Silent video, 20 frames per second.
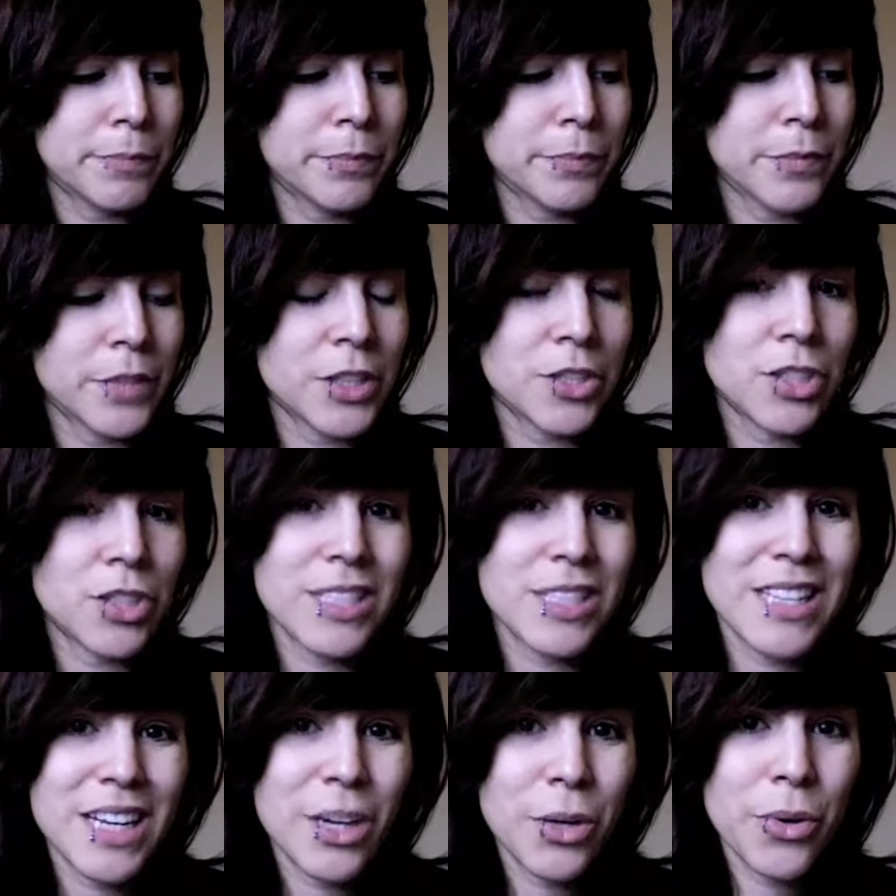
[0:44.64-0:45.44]
let's just
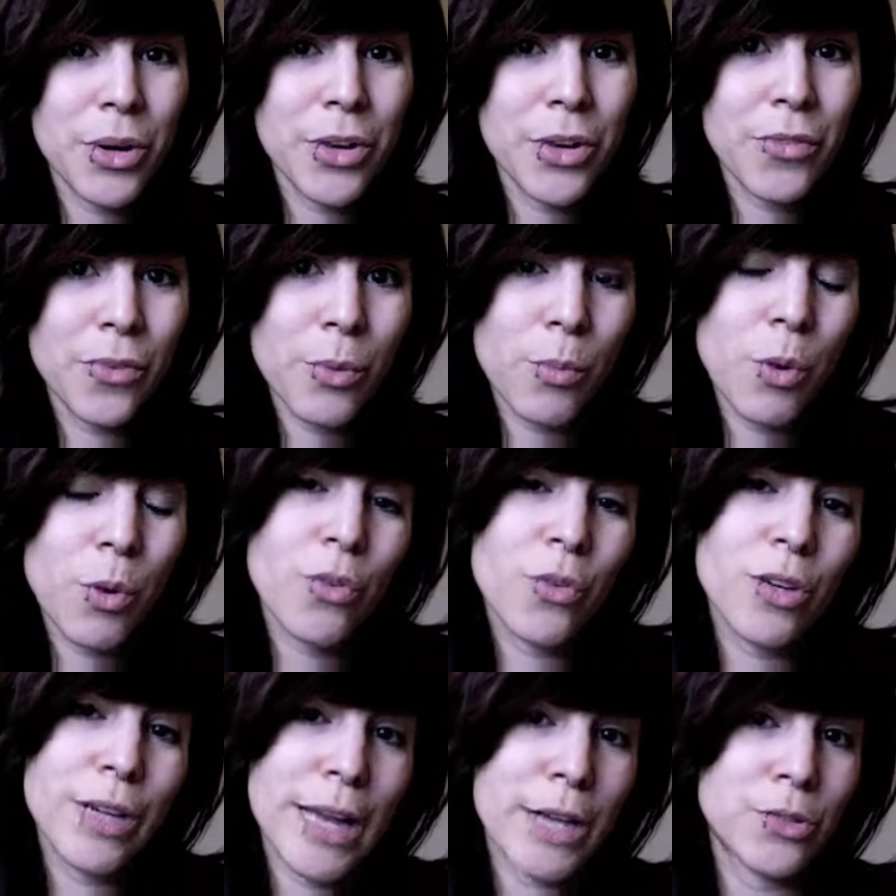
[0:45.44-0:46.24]
say you're going for more of
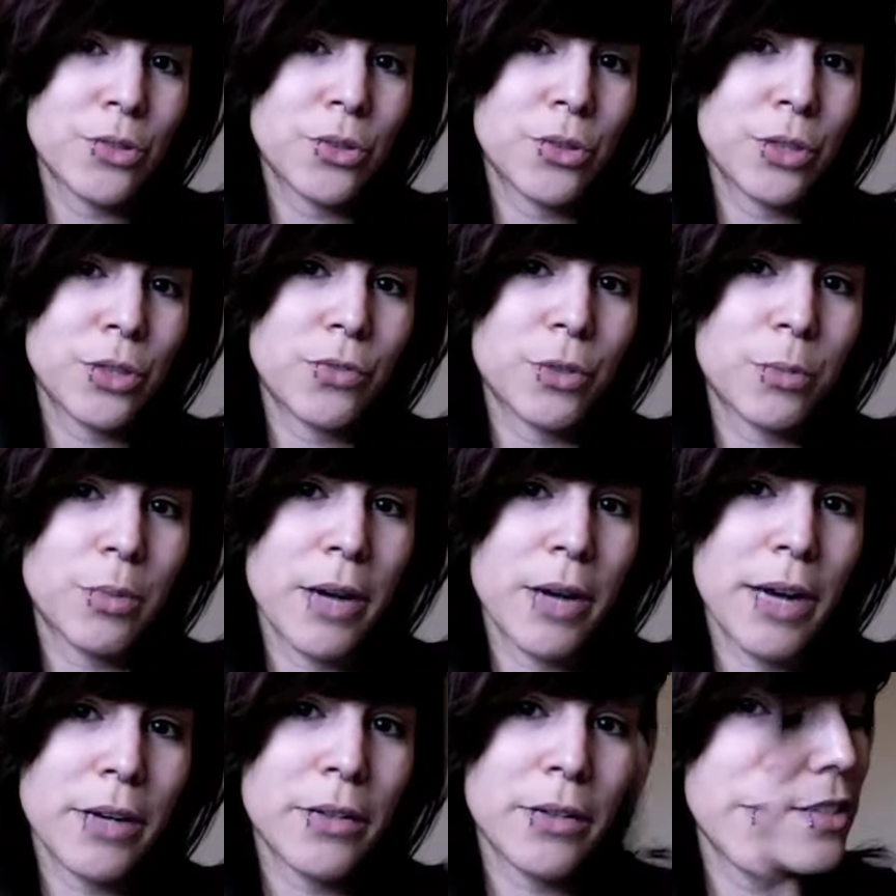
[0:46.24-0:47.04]
a natural look for
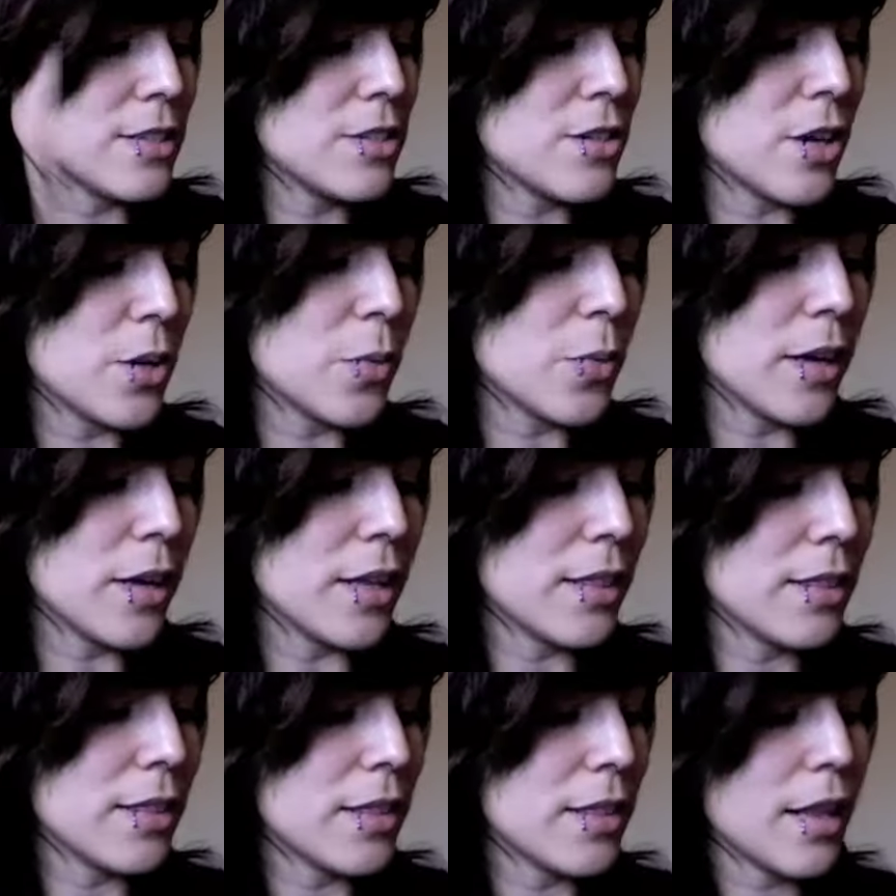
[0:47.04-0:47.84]
bridal. Let's start
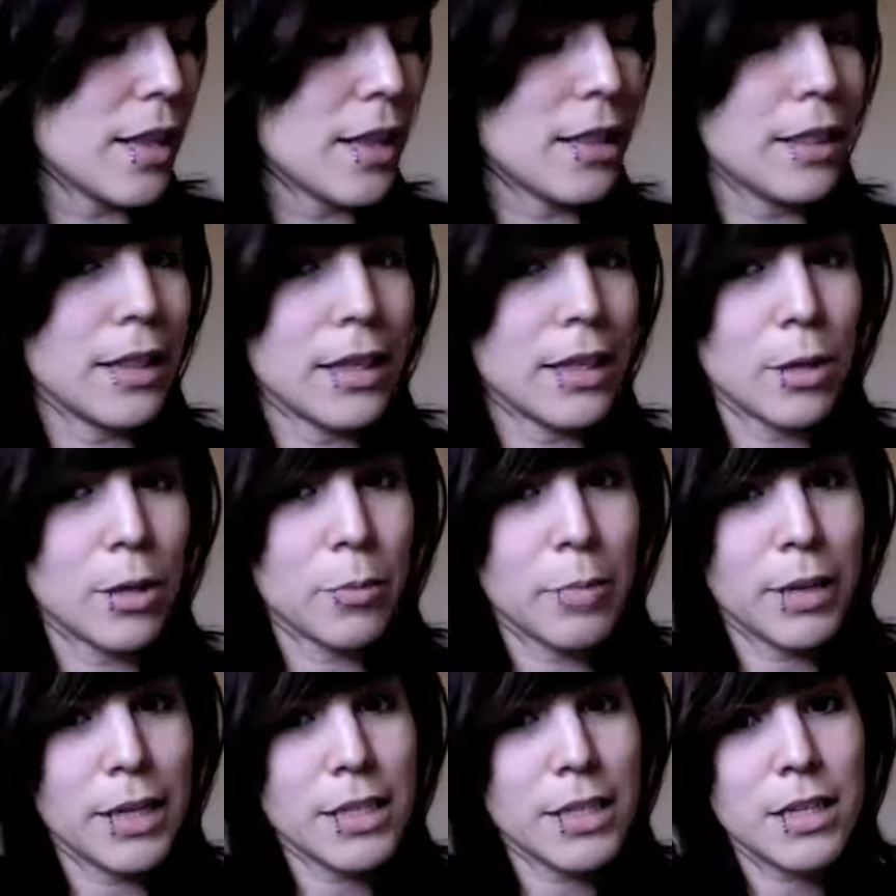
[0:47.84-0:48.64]
with a little
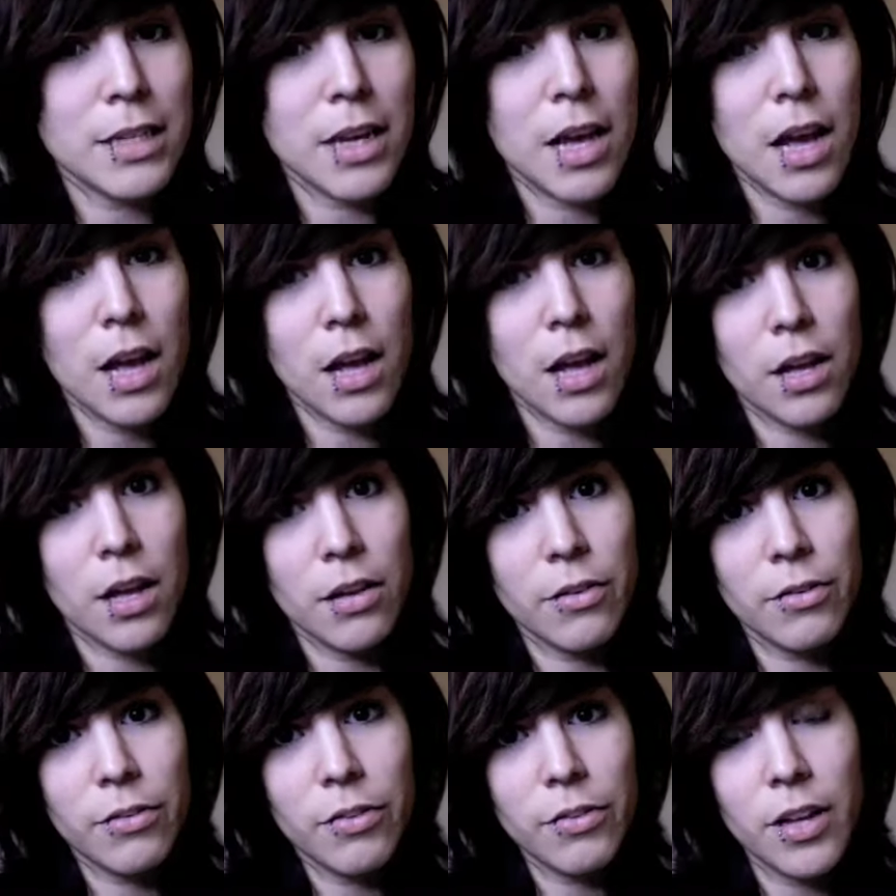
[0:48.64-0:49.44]
bit
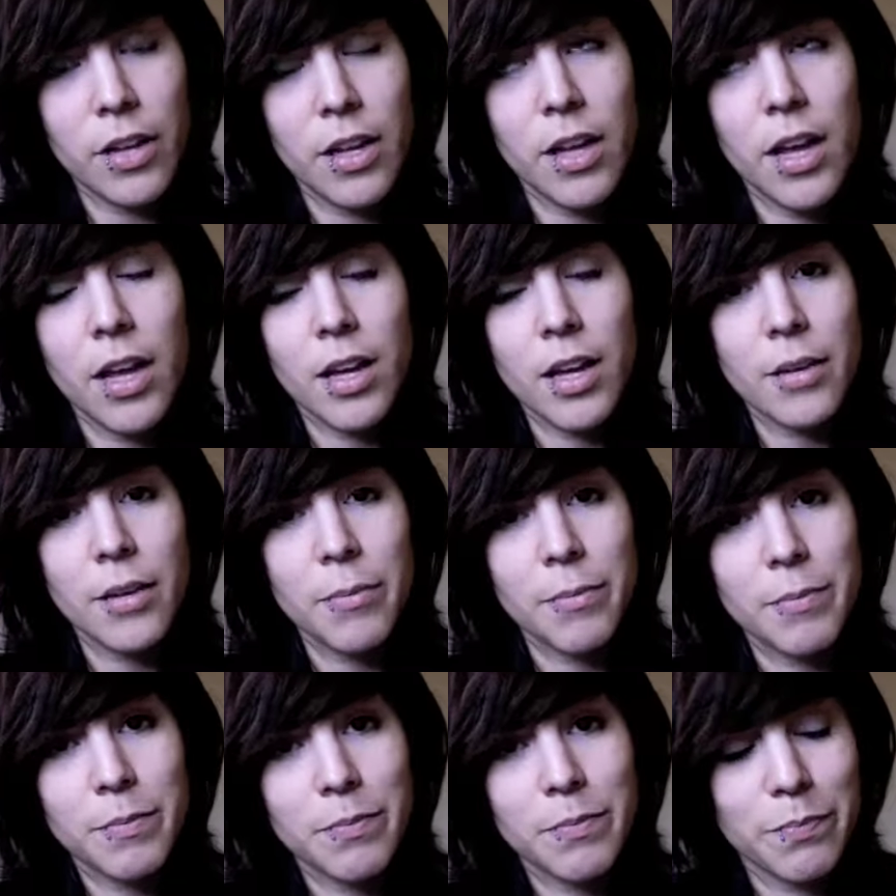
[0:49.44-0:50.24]
of
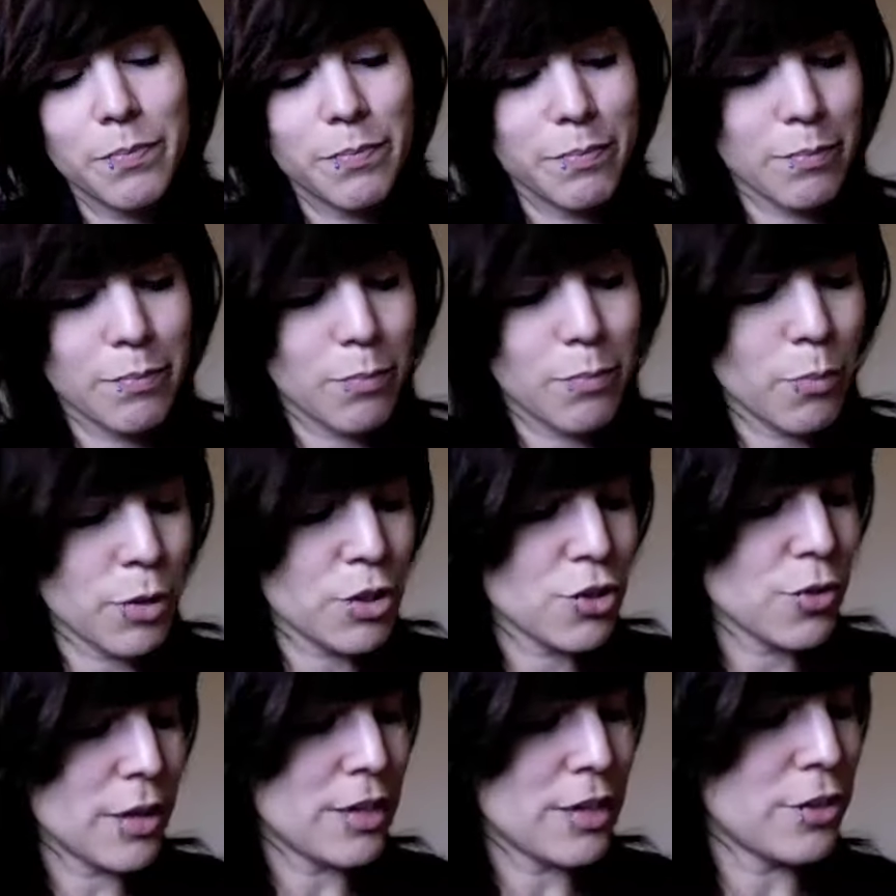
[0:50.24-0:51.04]

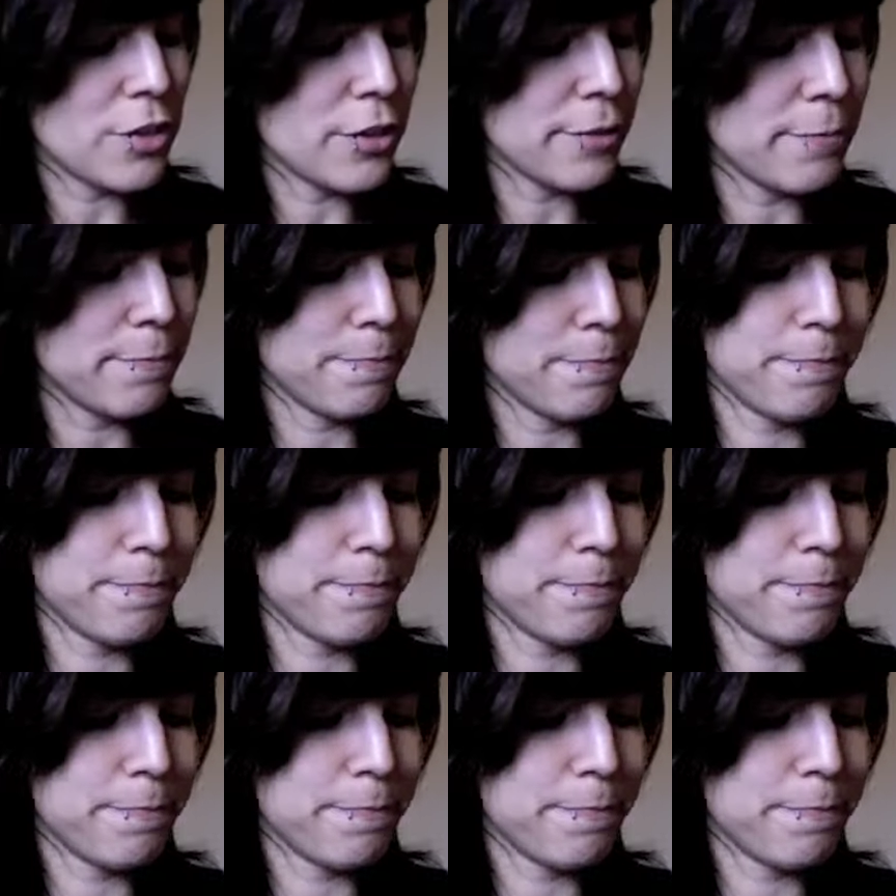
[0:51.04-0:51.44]
moisturizer.